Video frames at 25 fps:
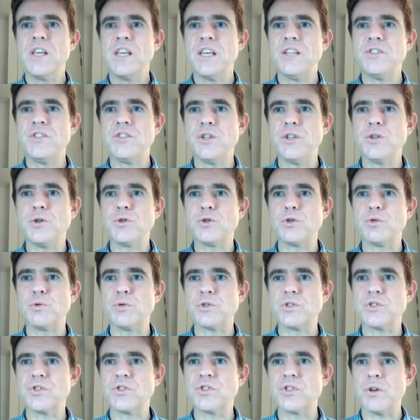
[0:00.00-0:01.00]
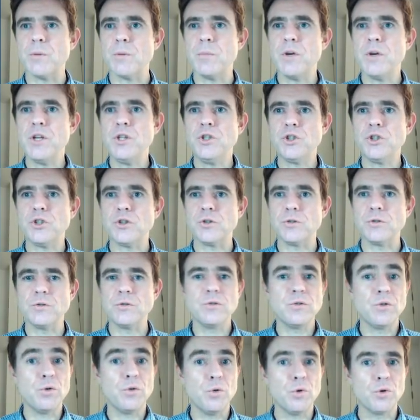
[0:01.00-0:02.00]
is equal to a
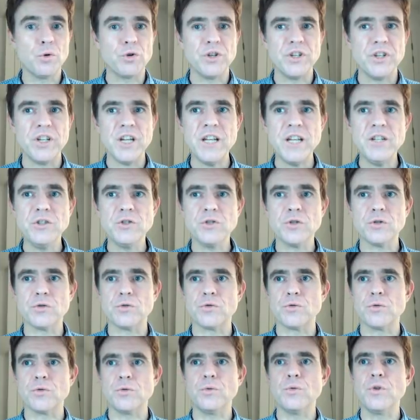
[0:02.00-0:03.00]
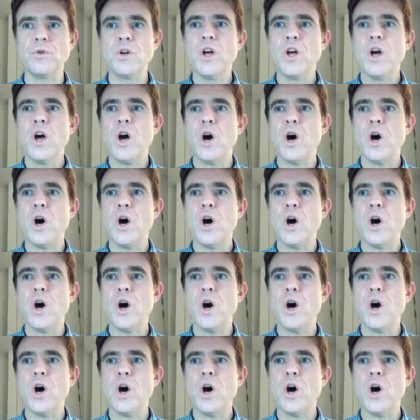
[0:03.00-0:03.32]
summation or an integral